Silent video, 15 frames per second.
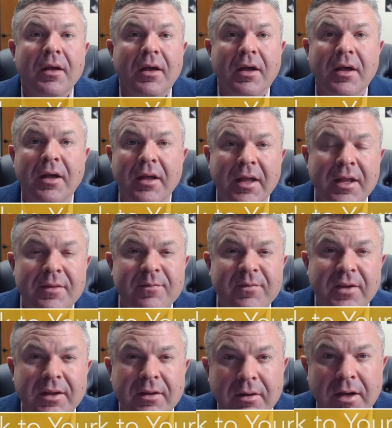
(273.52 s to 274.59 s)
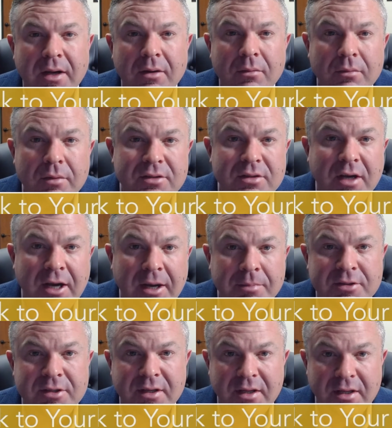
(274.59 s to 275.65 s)
and figure out which
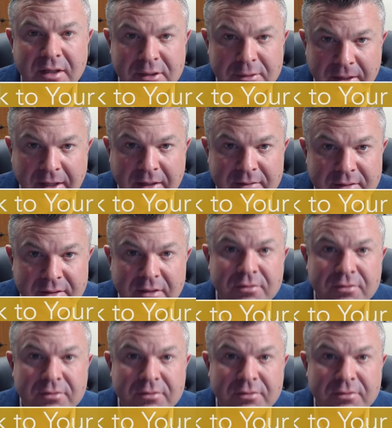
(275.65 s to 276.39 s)
option is best.